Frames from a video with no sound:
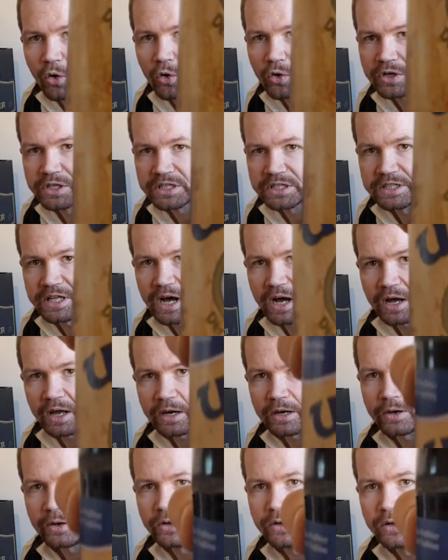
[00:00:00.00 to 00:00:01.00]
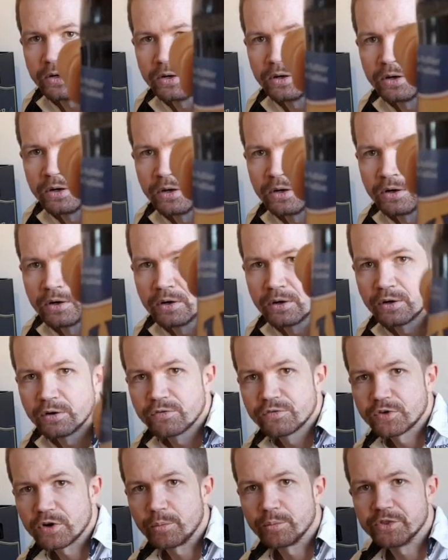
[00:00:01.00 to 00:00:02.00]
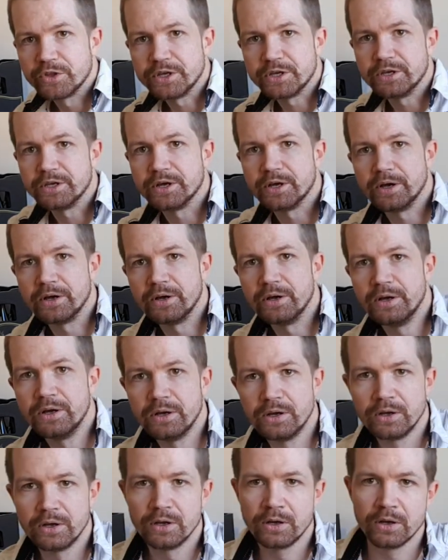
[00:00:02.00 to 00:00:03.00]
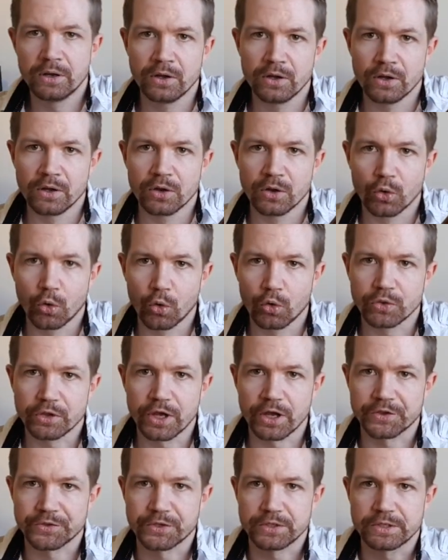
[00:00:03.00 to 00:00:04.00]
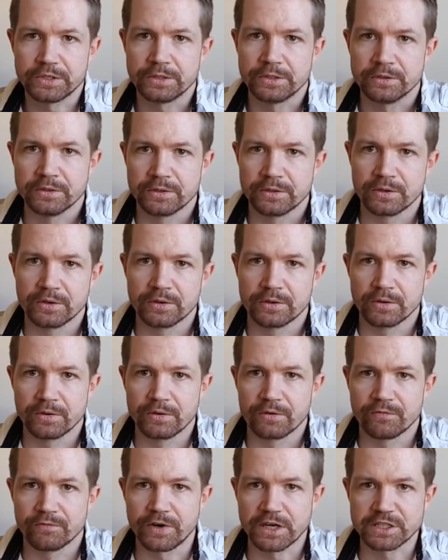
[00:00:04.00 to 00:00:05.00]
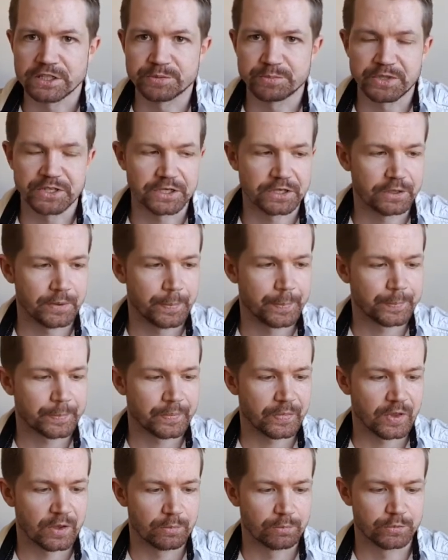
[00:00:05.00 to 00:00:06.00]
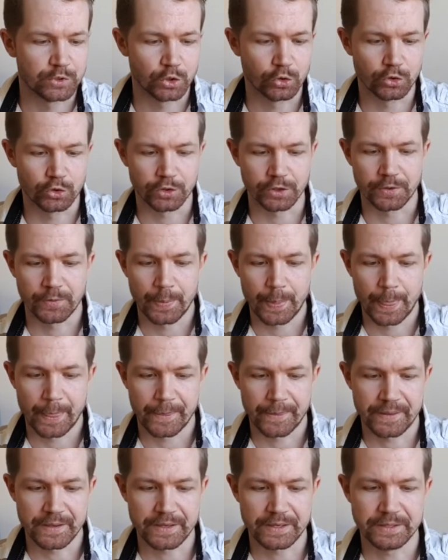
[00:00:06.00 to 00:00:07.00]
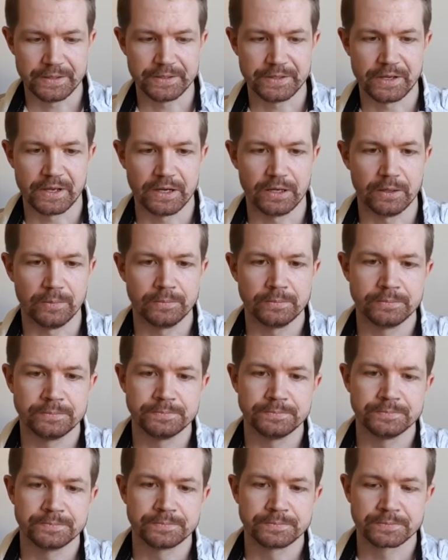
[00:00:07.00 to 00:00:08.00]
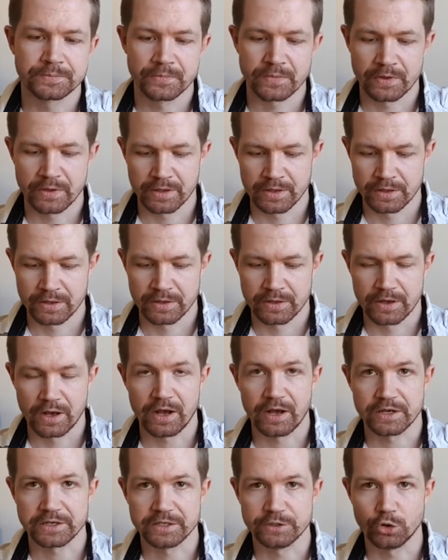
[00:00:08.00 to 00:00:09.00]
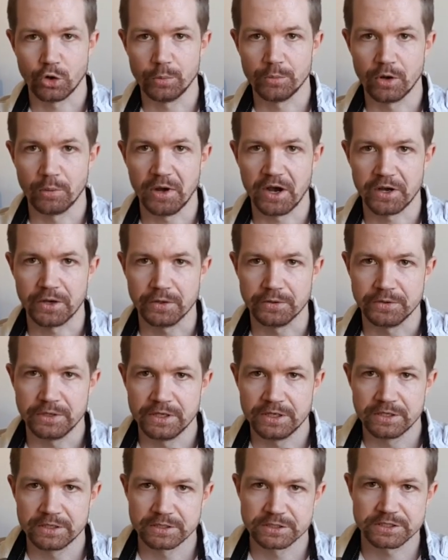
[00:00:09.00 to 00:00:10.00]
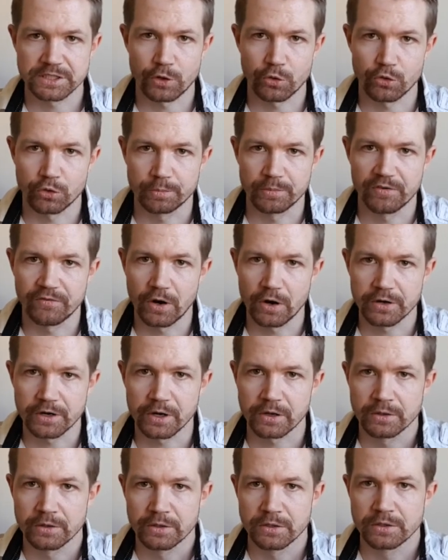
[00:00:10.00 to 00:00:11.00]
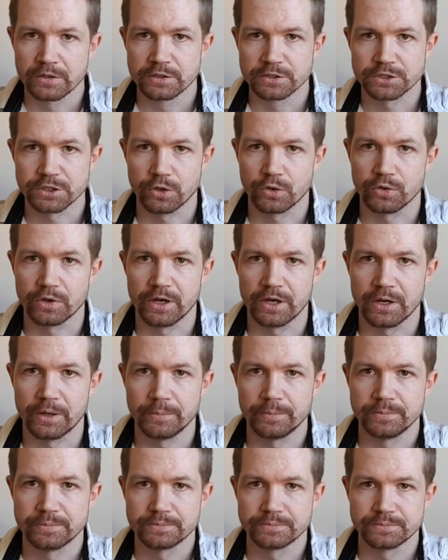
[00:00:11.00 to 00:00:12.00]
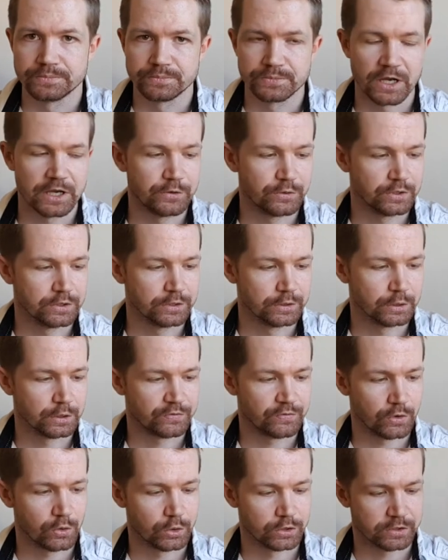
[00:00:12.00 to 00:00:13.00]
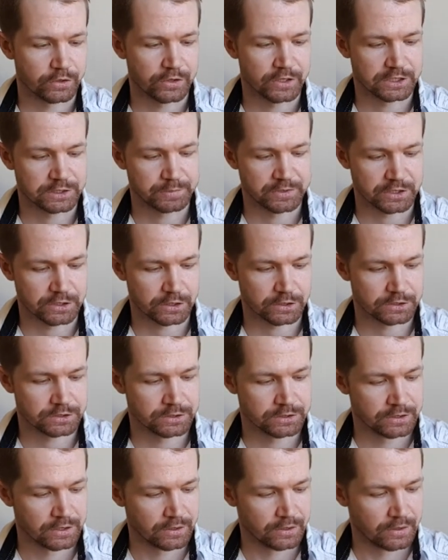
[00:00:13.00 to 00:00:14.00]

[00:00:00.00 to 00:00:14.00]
Original from the Unertl Weissbier Brewery in Haag in Oberbayern, southern Bavaria. So I really look forward to this because